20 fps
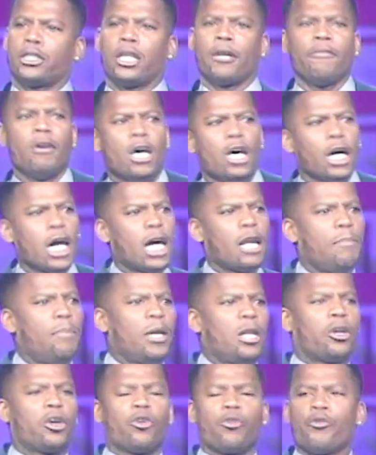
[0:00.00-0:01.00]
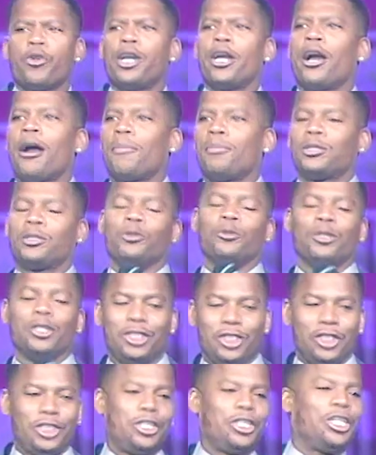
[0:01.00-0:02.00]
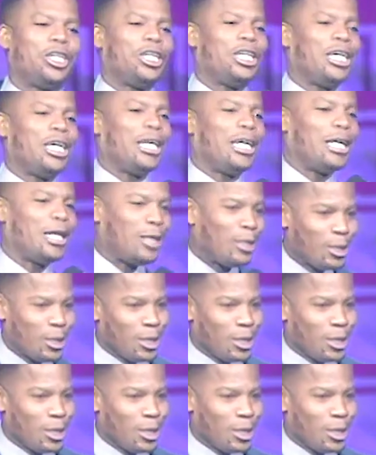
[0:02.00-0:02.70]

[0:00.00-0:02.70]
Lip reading: I've got a better career opportunity. Shit.